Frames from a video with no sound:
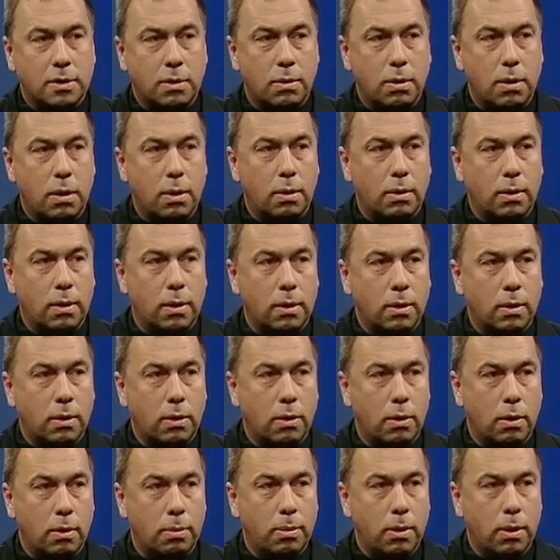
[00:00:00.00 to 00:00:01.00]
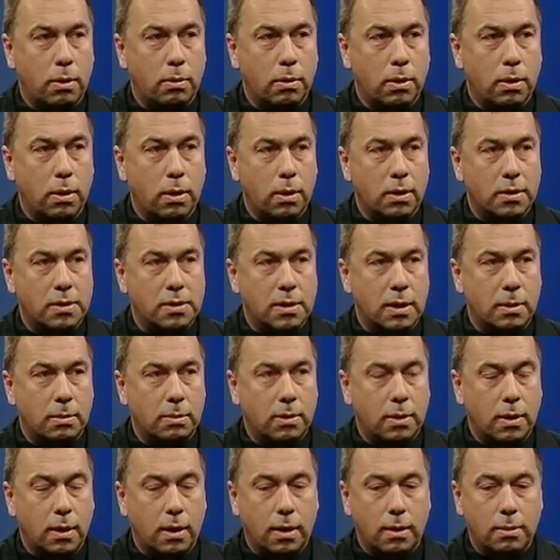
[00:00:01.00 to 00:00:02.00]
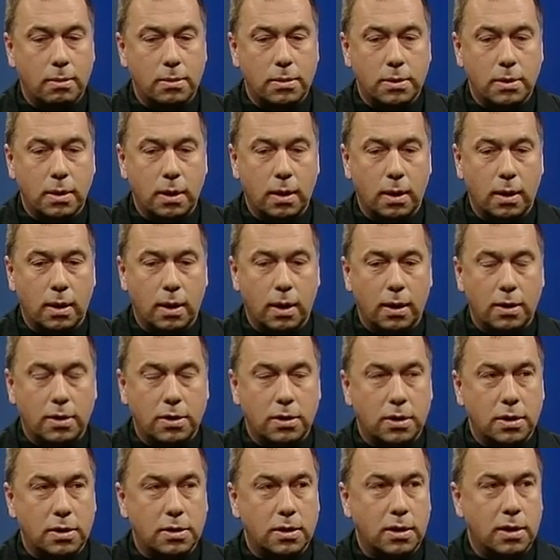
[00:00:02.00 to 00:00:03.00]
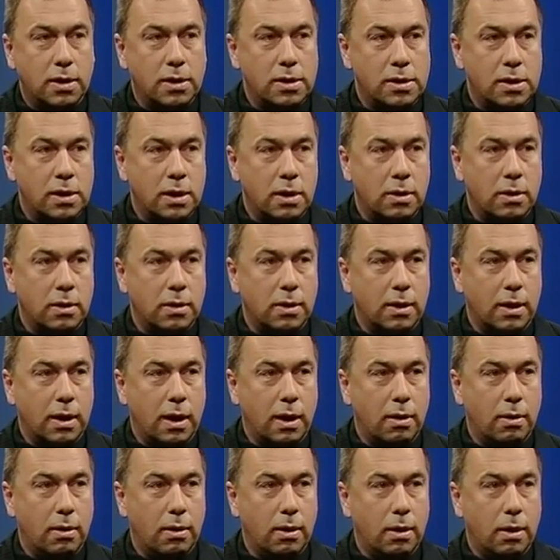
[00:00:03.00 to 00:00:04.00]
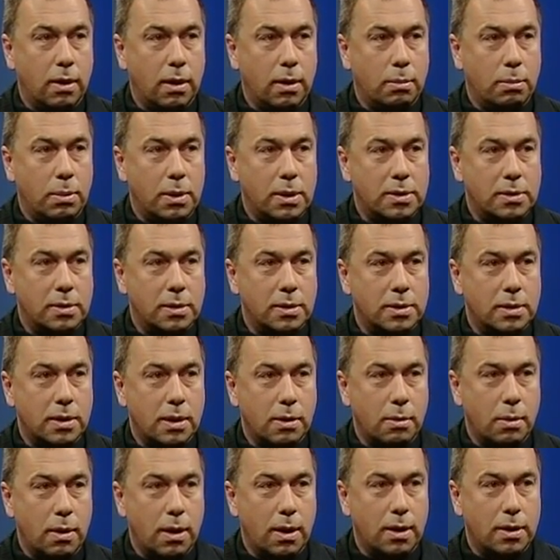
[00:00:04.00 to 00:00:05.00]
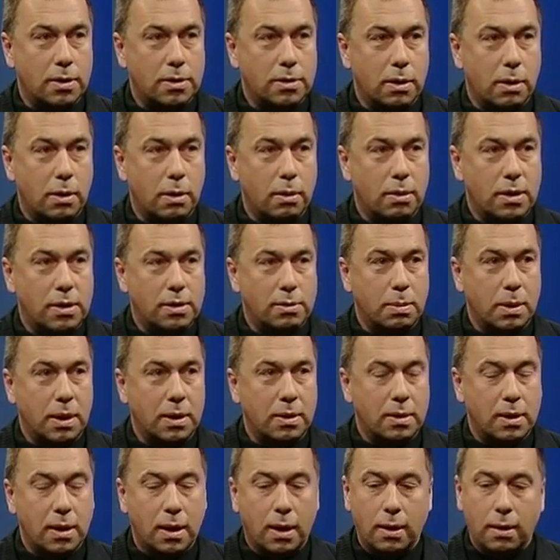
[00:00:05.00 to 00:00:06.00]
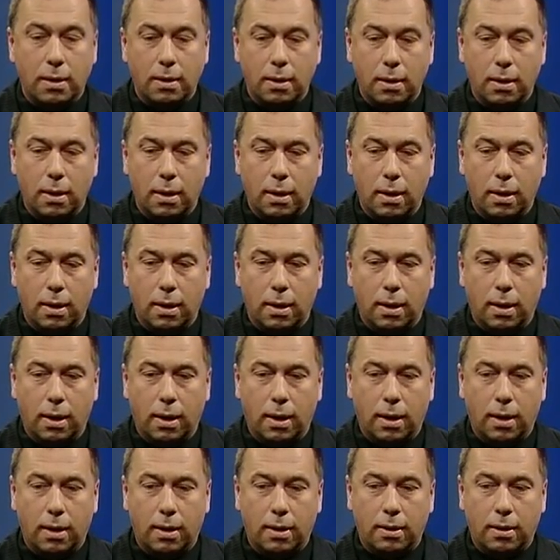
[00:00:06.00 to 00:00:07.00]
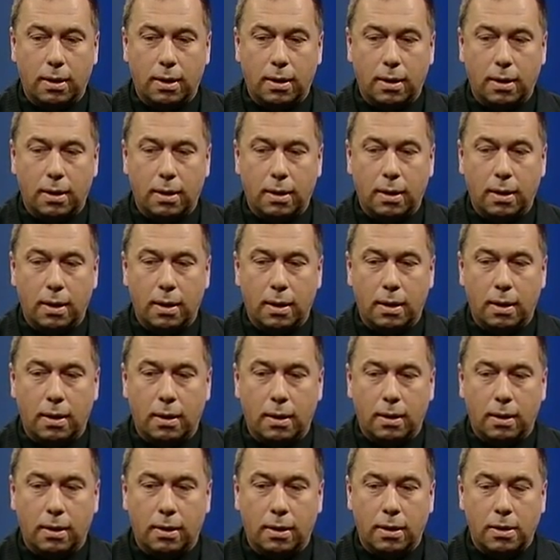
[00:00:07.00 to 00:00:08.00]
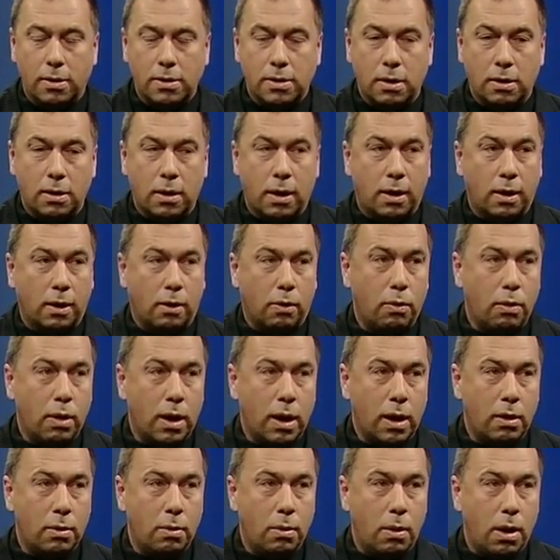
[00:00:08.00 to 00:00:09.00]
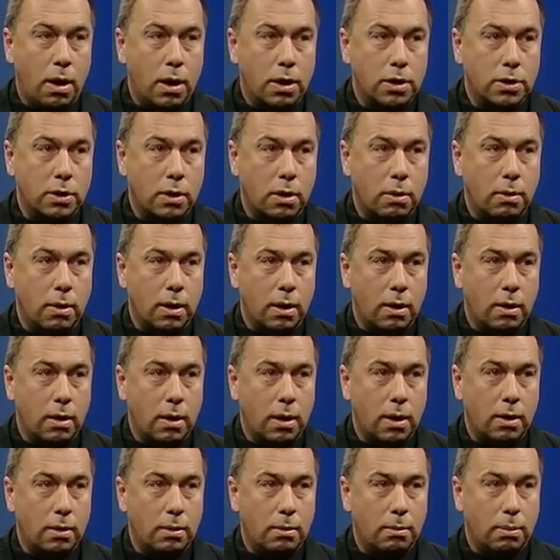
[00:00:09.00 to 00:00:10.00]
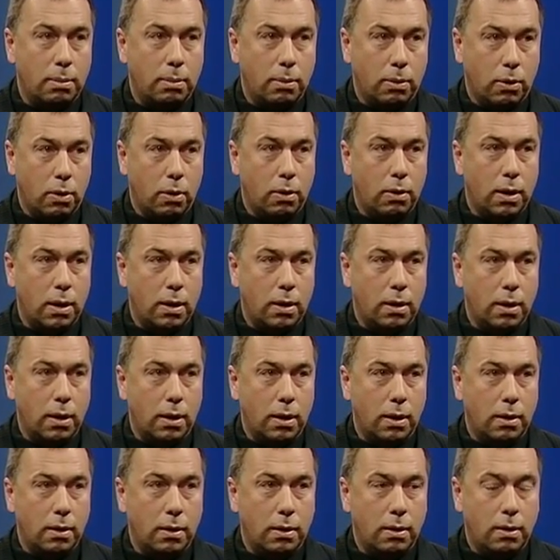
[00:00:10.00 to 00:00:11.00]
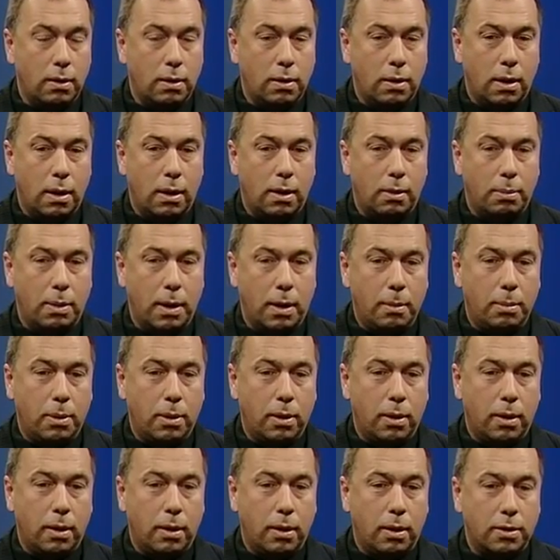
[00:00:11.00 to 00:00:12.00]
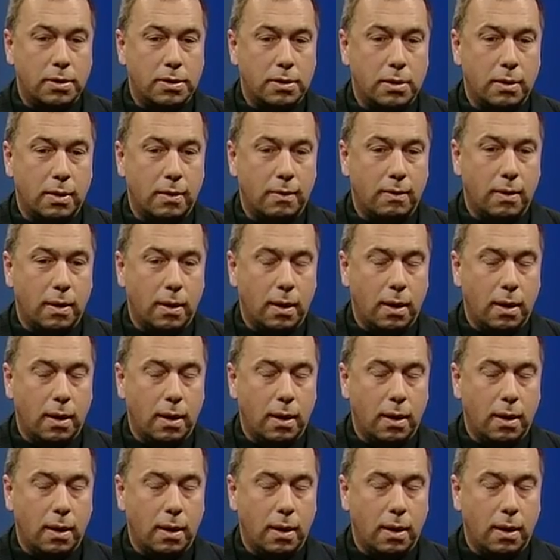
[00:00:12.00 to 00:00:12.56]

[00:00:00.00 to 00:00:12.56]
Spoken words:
quo in the corporate world. Sometimes it's just easier to carry on business the way it's always been done. And there's a lot of greenwash going on currently. You know, a lot of people that are sort of